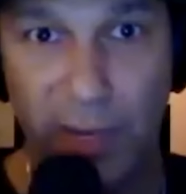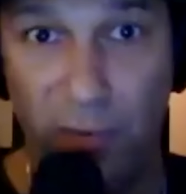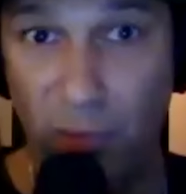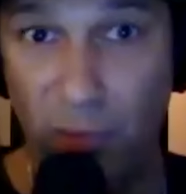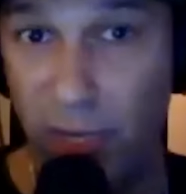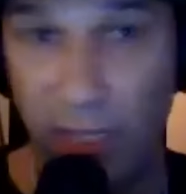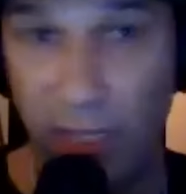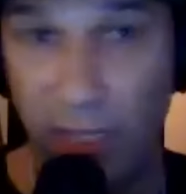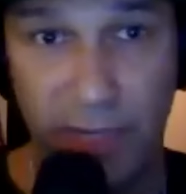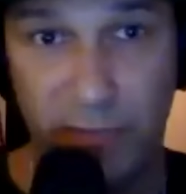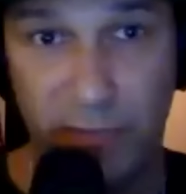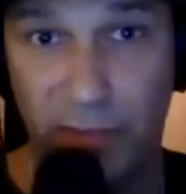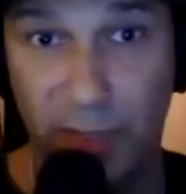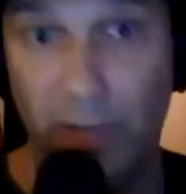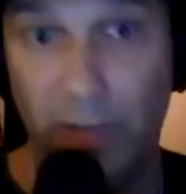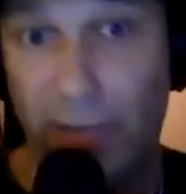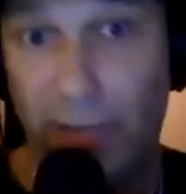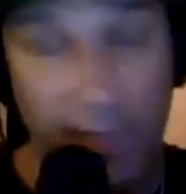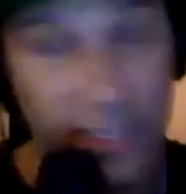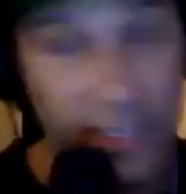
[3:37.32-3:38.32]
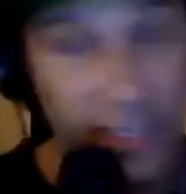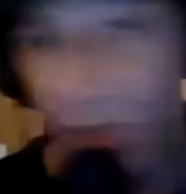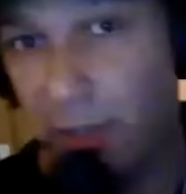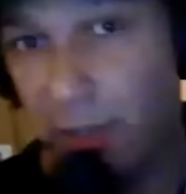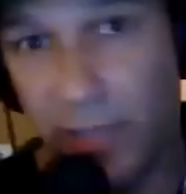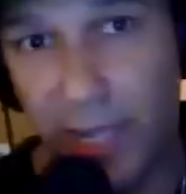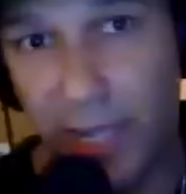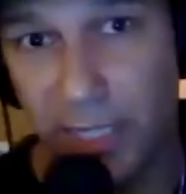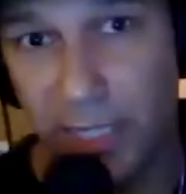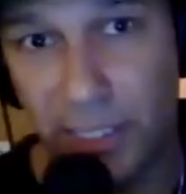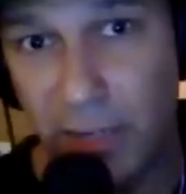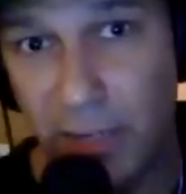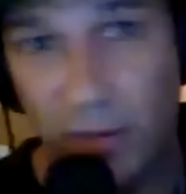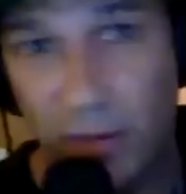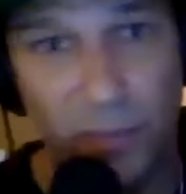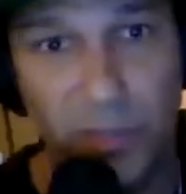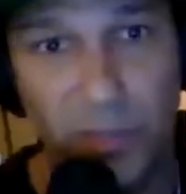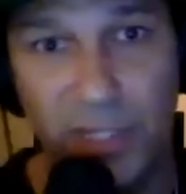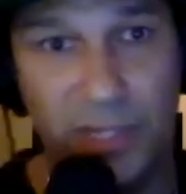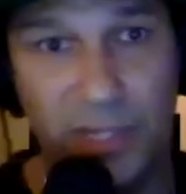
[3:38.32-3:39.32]
it really, like that song Like a
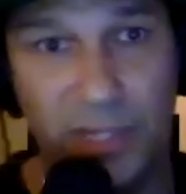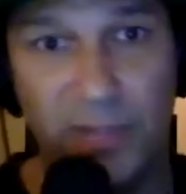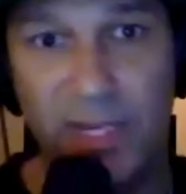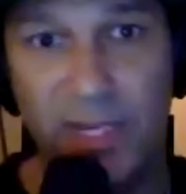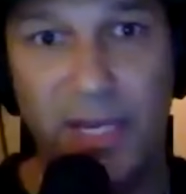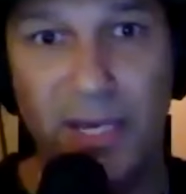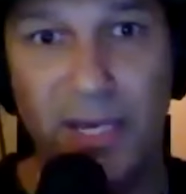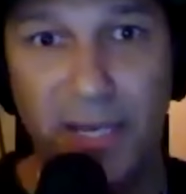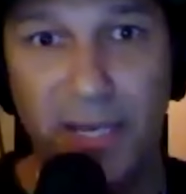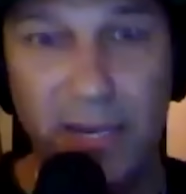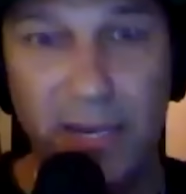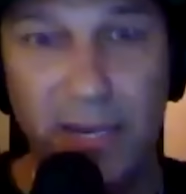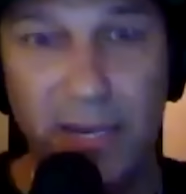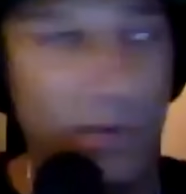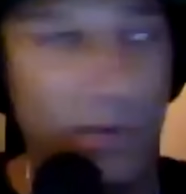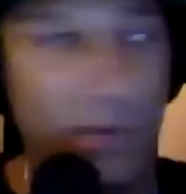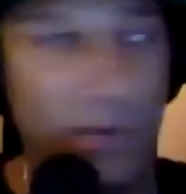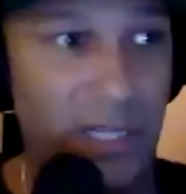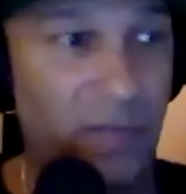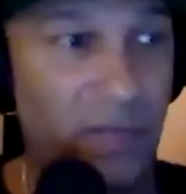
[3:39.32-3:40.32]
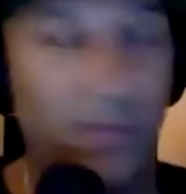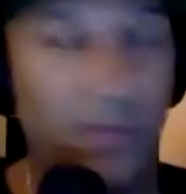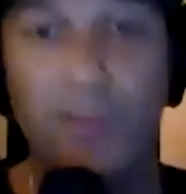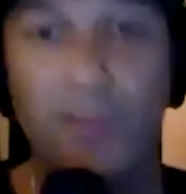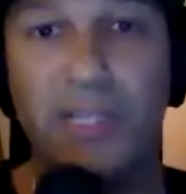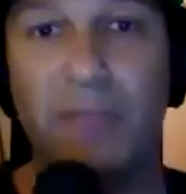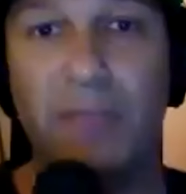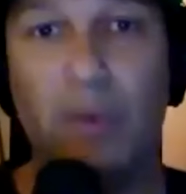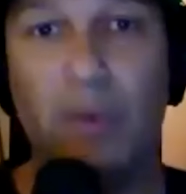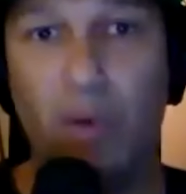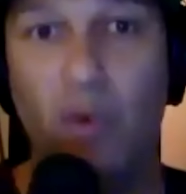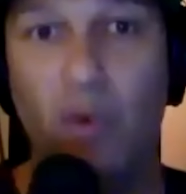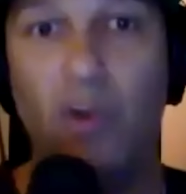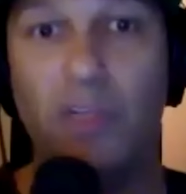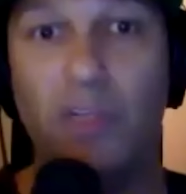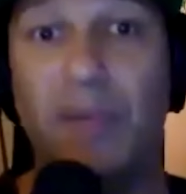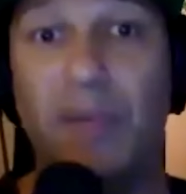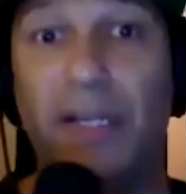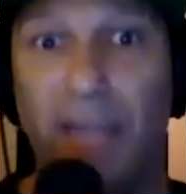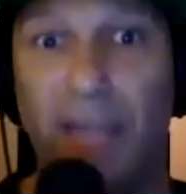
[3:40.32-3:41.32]
Stone was... You know, it's a few simple
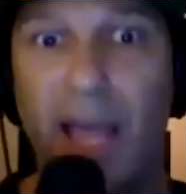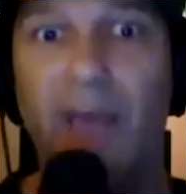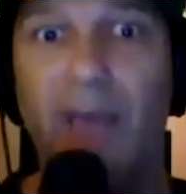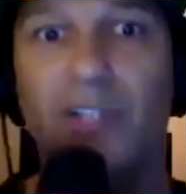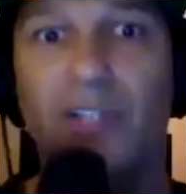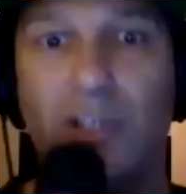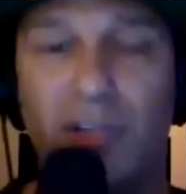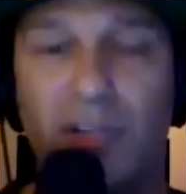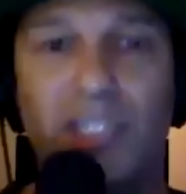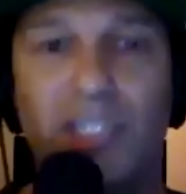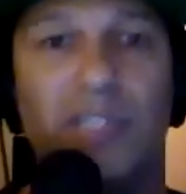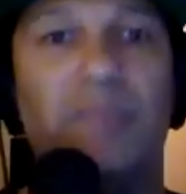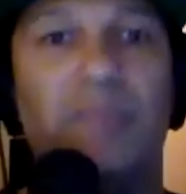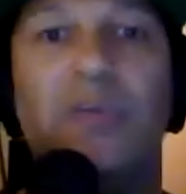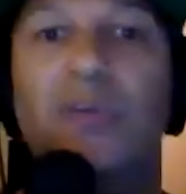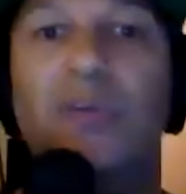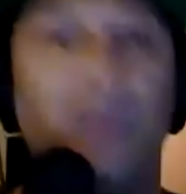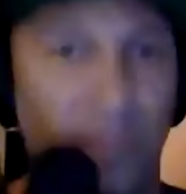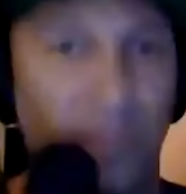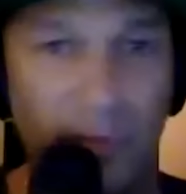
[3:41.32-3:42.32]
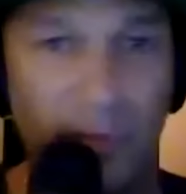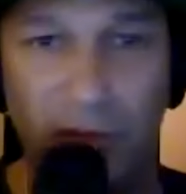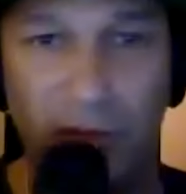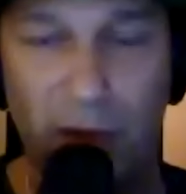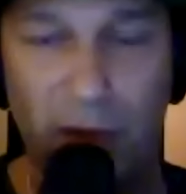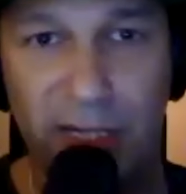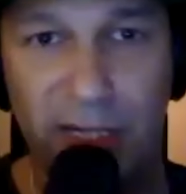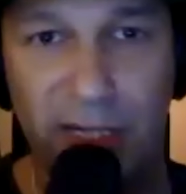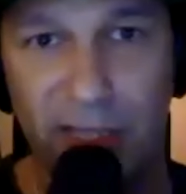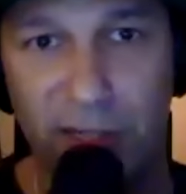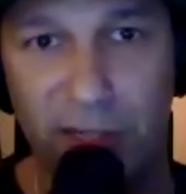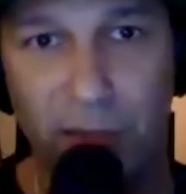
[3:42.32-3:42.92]
chords, but allows Chris's beautiful voice to